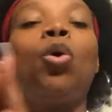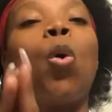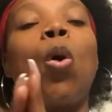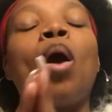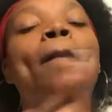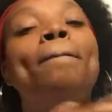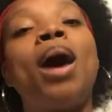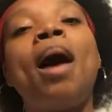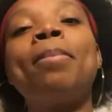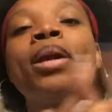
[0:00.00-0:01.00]
Or
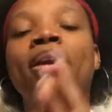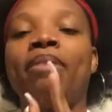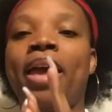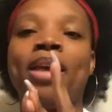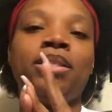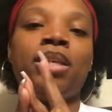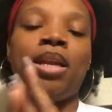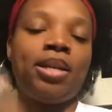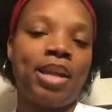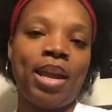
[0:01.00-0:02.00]
mom can give an S
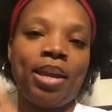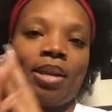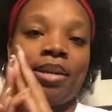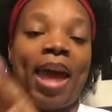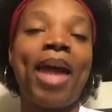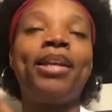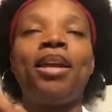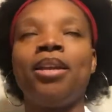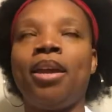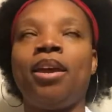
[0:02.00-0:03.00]
and dad
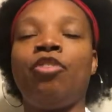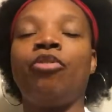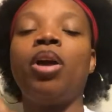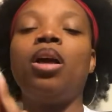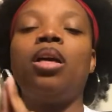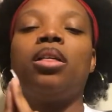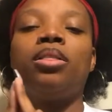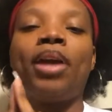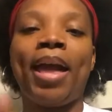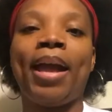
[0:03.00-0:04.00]
can give
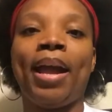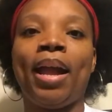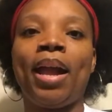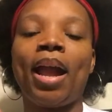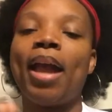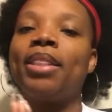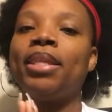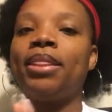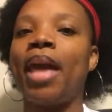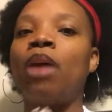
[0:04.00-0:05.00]
the A
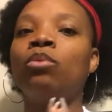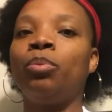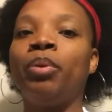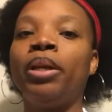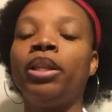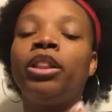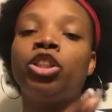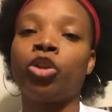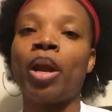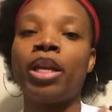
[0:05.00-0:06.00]
and then that would be
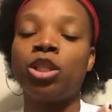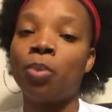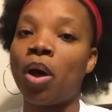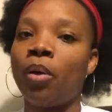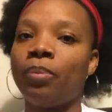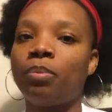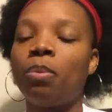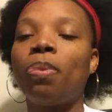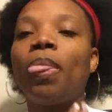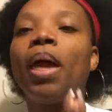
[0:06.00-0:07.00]
the trait as well.
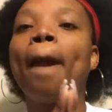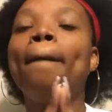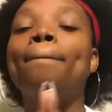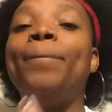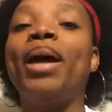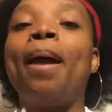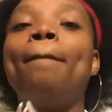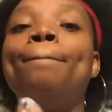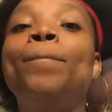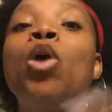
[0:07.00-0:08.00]

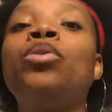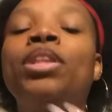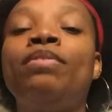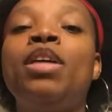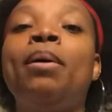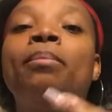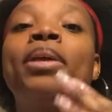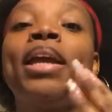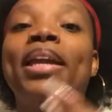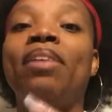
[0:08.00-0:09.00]
But both of them
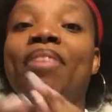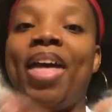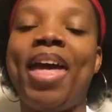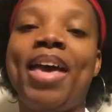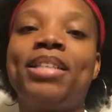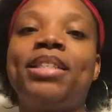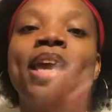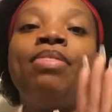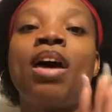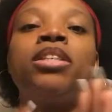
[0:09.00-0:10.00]
can give an S
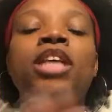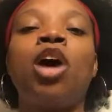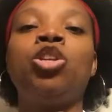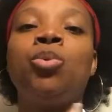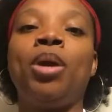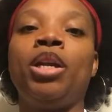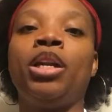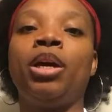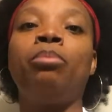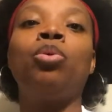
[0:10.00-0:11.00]
and that's how you
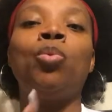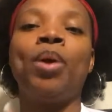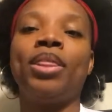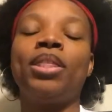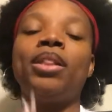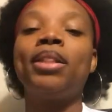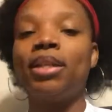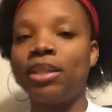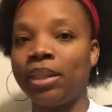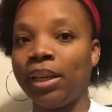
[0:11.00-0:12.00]
end up with the
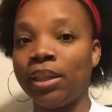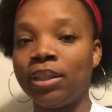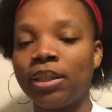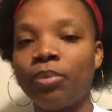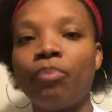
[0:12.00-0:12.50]
disease.